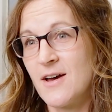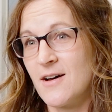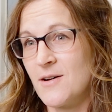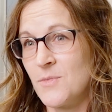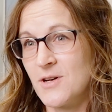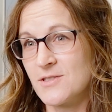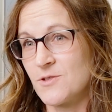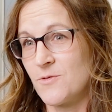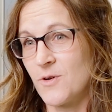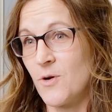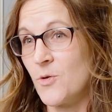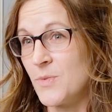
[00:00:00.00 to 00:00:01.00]
Also
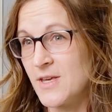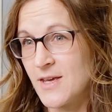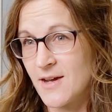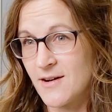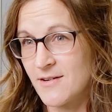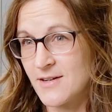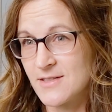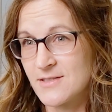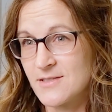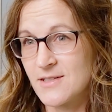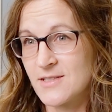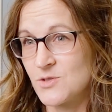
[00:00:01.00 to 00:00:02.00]
for OB care,
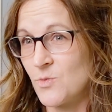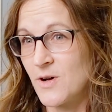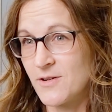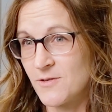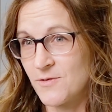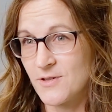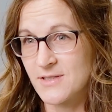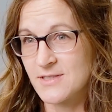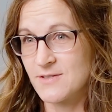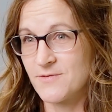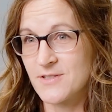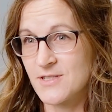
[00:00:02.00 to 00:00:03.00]
it's wonderful as
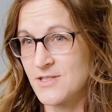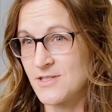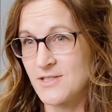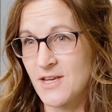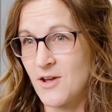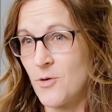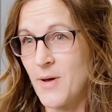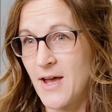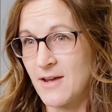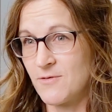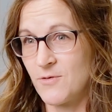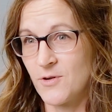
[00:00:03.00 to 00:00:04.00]
physicians can go
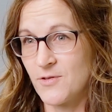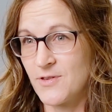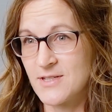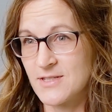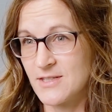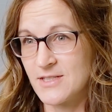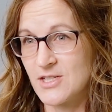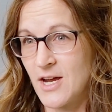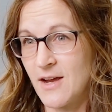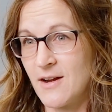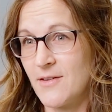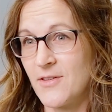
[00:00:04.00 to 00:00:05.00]
back and forth easily,
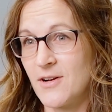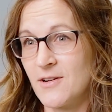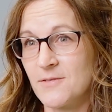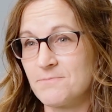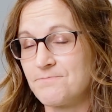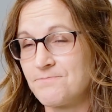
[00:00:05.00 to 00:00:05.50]
check in on their